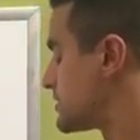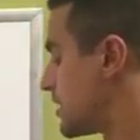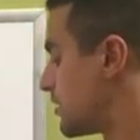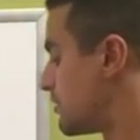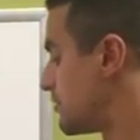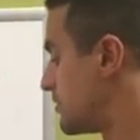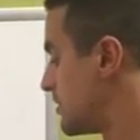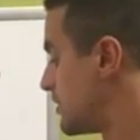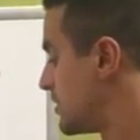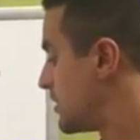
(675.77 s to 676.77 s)

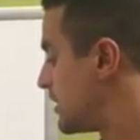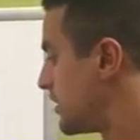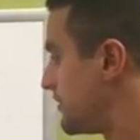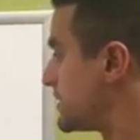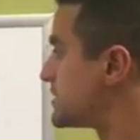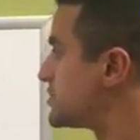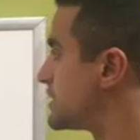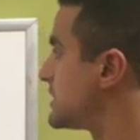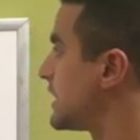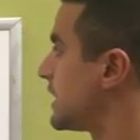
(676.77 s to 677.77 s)
So, this is
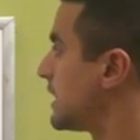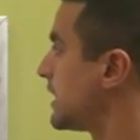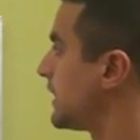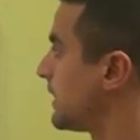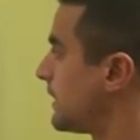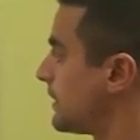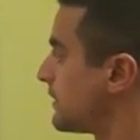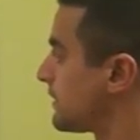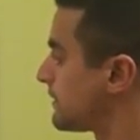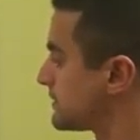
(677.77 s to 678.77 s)
just
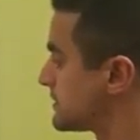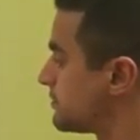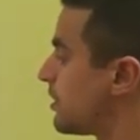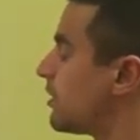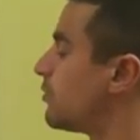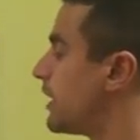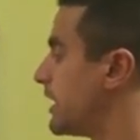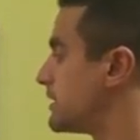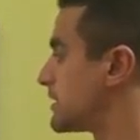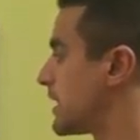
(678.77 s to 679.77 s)
a small
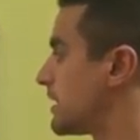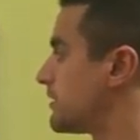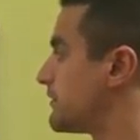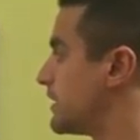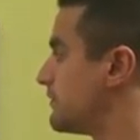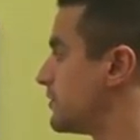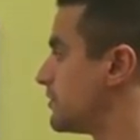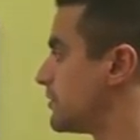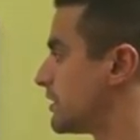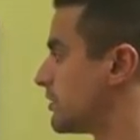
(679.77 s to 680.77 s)
way to kind of give
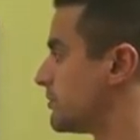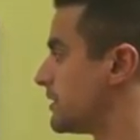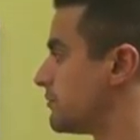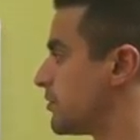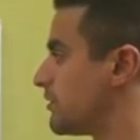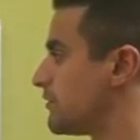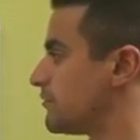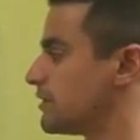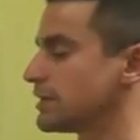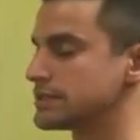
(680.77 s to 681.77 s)
you a little bit more of
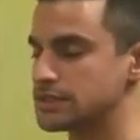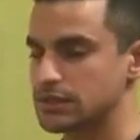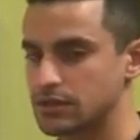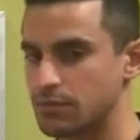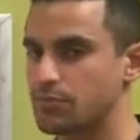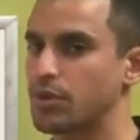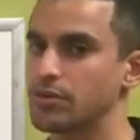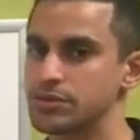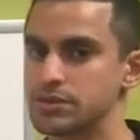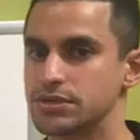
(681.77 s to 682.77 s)
a realistic
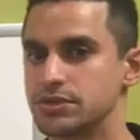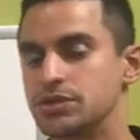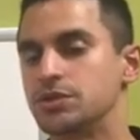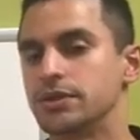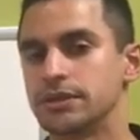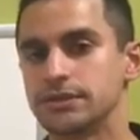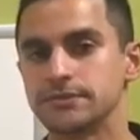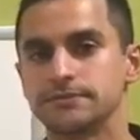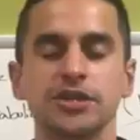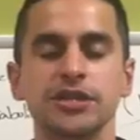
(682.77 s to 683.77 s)
approach to it.
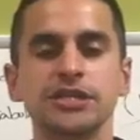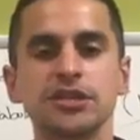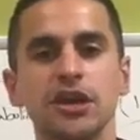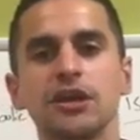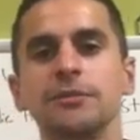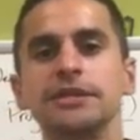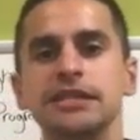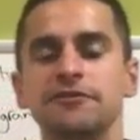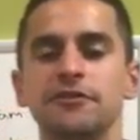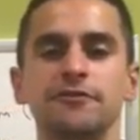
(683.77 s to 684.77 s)
So this is all going to be
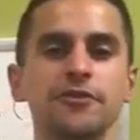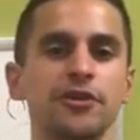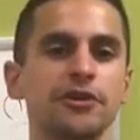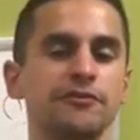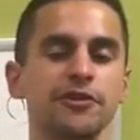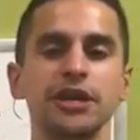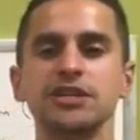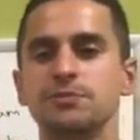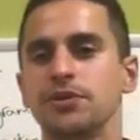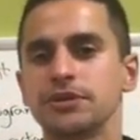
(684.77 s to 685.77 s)
different for
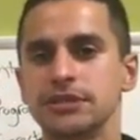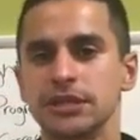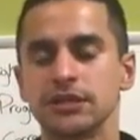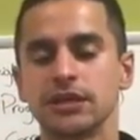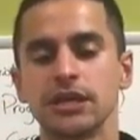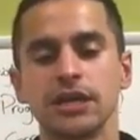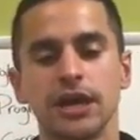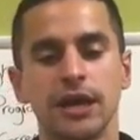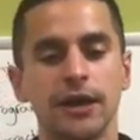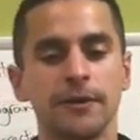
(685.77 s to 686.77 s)
each person,
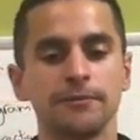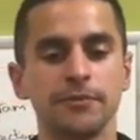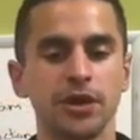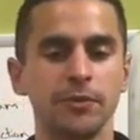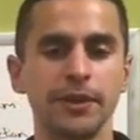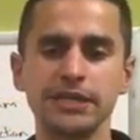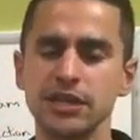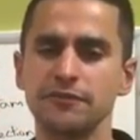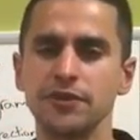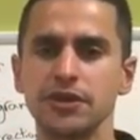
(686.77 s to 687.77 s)

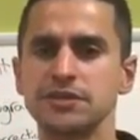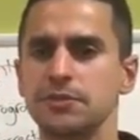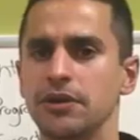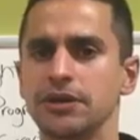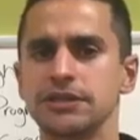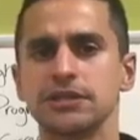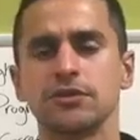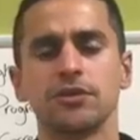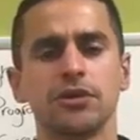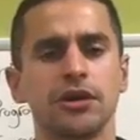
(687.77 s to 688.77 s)
based off your experience
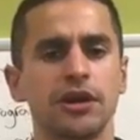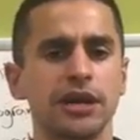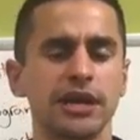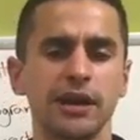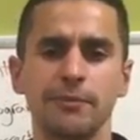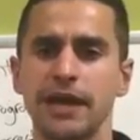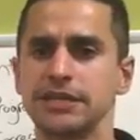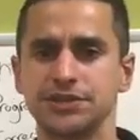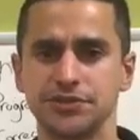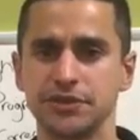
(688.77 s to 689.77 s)
or any kind of
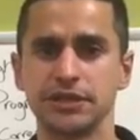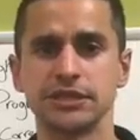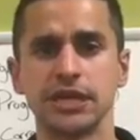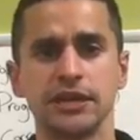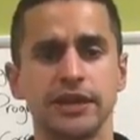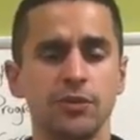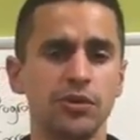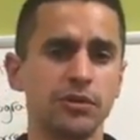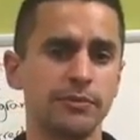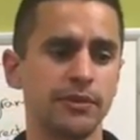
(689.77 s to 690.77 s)
past injuries that
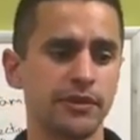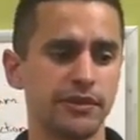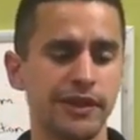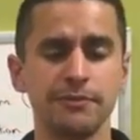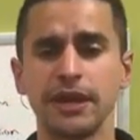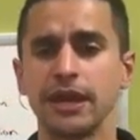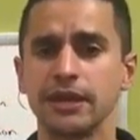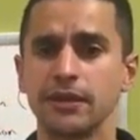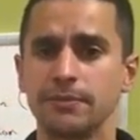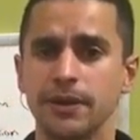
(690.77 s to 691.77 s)
may
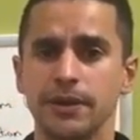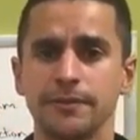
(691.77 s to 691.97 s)
end up,